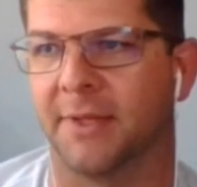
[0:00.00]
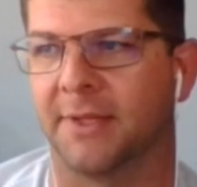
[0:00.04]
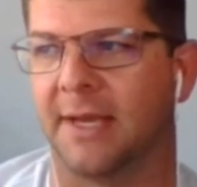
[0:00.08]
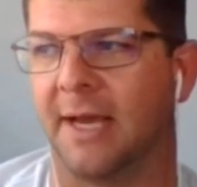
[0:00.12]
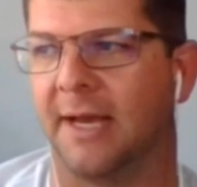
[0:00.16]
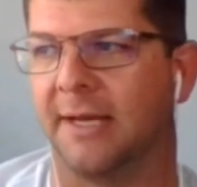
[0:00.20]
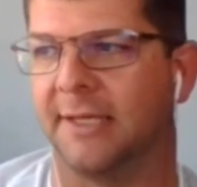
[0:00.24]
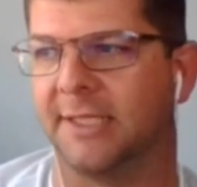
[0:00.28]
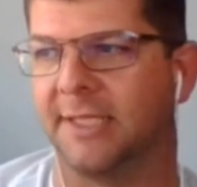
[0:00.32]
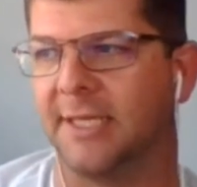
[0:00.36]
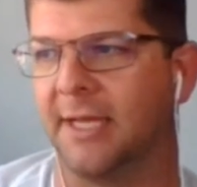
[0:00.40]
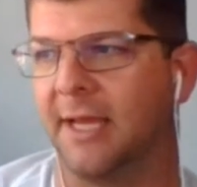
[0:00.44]

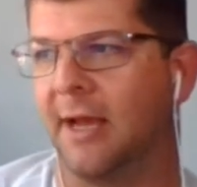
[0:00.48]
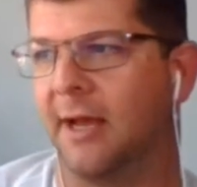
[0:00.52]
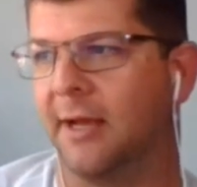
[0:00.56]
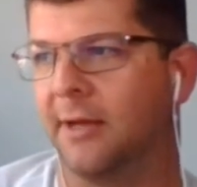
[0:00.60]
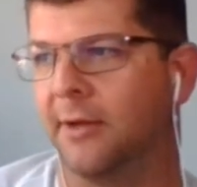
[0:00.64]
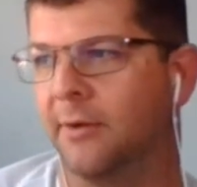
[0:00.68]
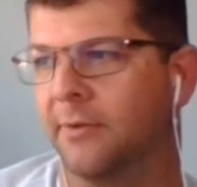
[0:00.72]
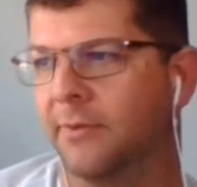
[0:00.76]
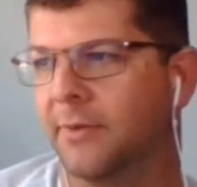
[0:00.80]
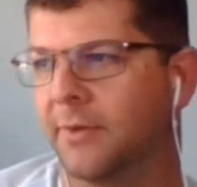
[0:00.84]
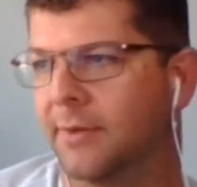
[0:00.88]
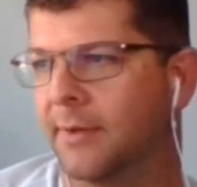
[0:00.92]

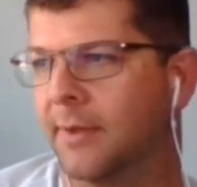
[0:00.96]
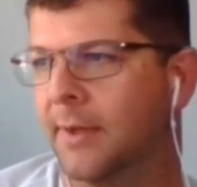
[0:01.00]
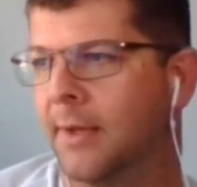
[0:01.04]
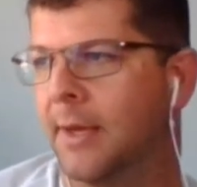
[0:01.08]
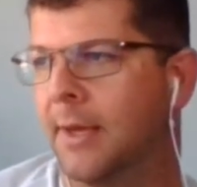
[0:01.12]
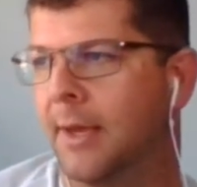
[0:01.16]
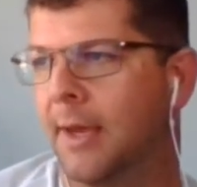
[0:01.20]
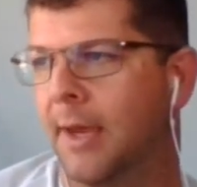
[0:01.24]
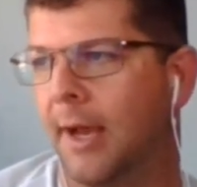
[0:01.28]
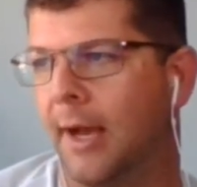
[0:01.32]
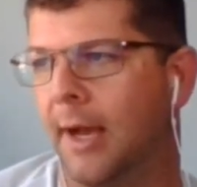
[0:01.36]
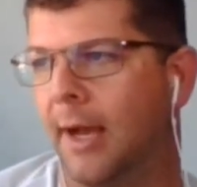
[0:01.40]
Castellanos.
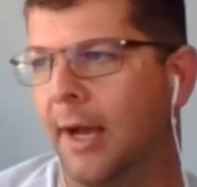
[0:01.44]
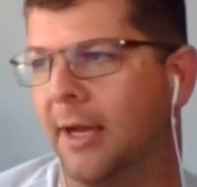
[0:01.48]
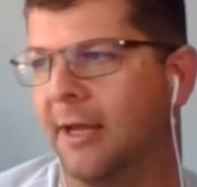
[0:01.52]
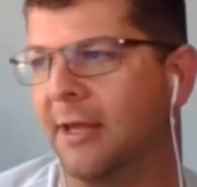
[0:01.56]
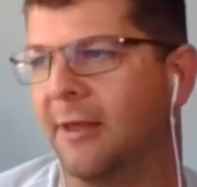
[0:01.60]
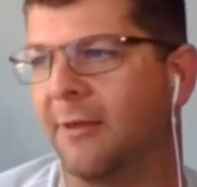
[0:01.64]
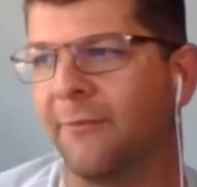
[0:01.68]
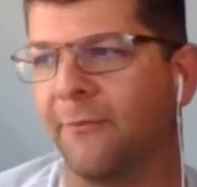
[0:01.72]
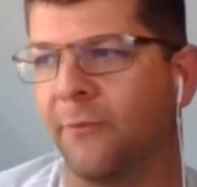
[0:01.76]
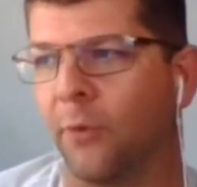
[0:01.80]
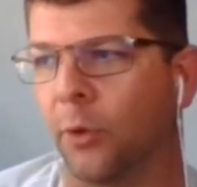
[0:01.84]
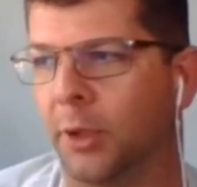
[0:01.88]

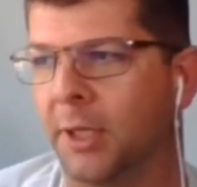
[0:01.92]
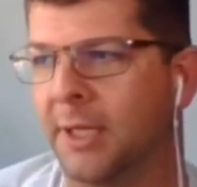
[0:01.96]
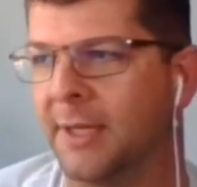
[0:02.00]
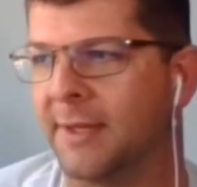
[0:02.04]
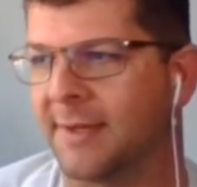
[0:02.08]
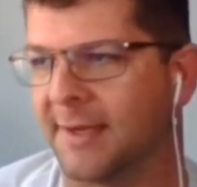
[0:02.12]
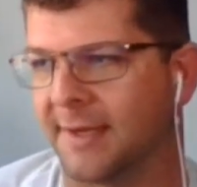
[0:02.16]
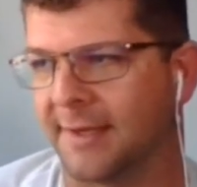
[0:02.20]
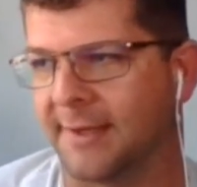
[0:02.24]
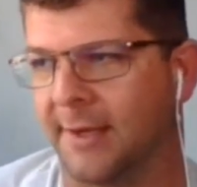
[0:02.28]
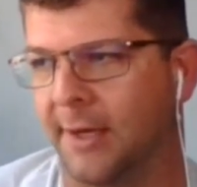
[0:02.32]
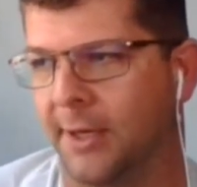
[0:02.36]
He's
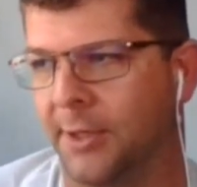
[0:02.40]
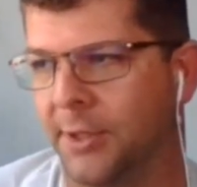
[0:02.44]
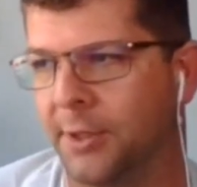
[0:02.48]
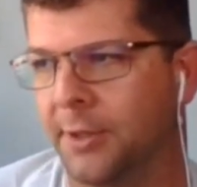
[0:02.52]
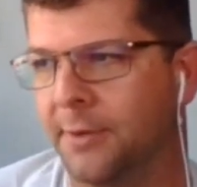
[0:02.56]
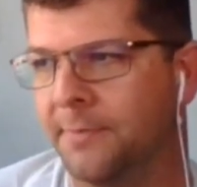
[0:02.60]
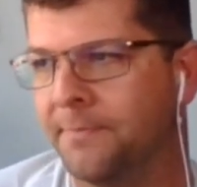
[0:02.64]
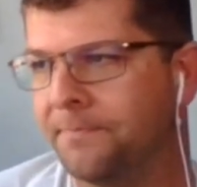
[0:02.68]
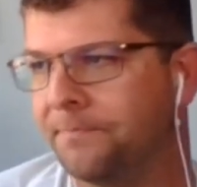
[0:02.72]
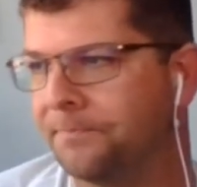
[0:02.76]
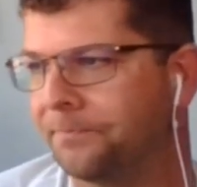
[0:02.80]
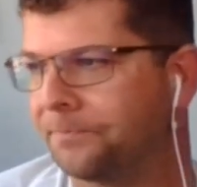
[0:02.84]

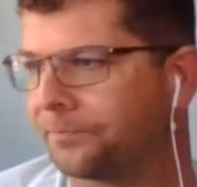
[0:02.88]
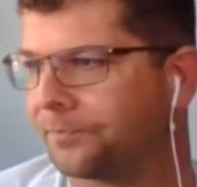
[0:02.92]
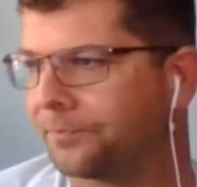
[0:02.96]
4,600.